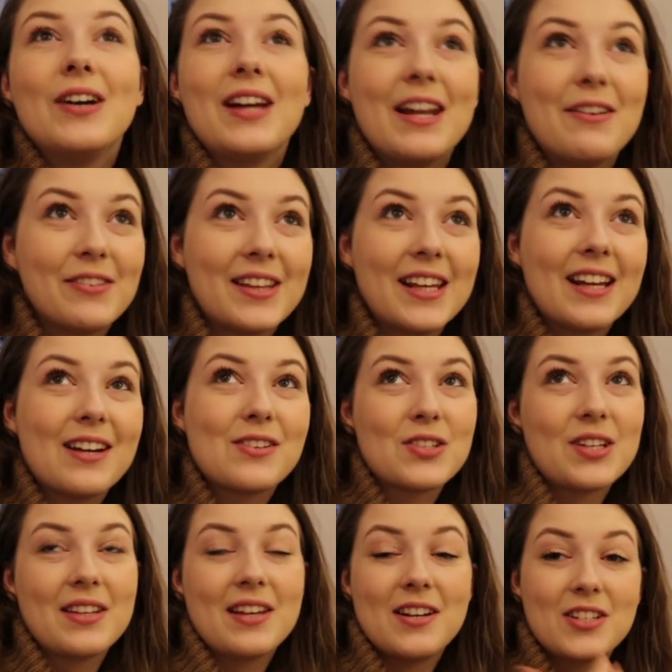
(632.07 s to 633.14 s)
everything else
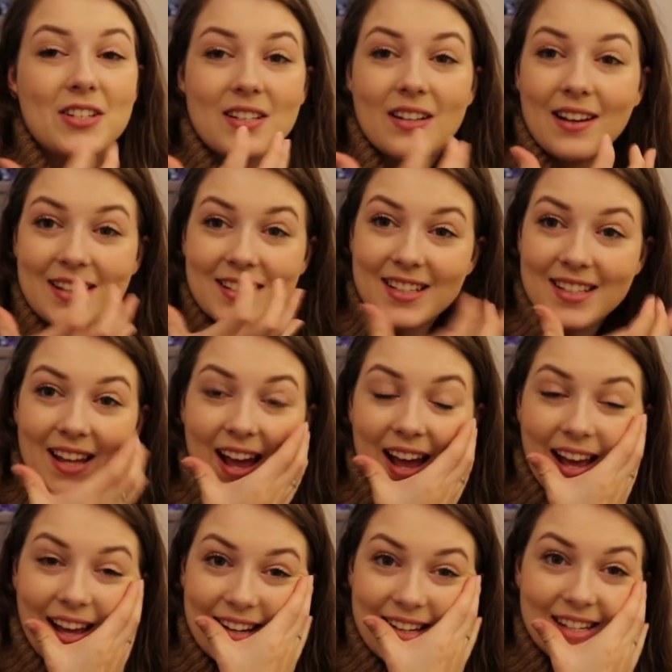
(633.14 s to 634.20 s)
like that, I just
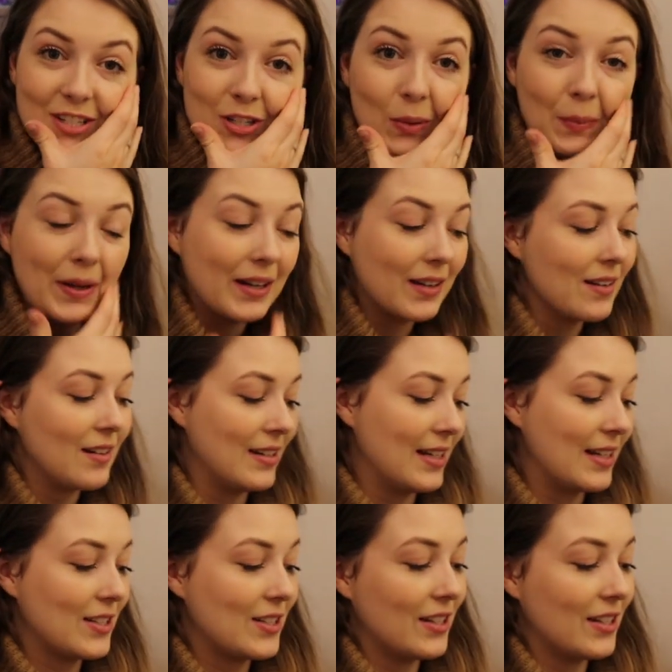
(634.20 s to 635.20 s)
hate chopping garlic.